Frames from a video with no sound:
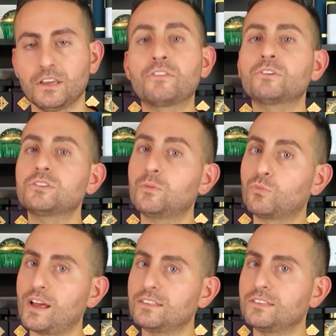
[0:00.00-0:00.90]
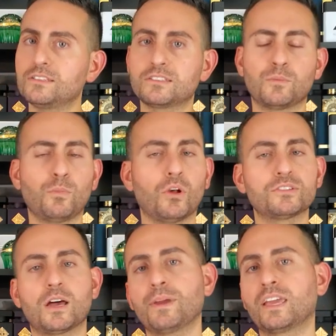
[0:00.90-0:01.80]
Now there's some resin, some
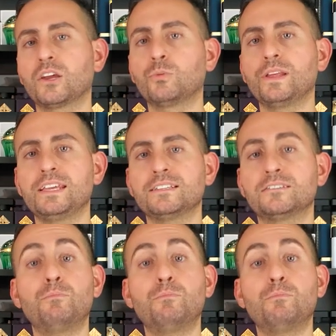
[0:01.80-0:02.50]
balsamic ingredients.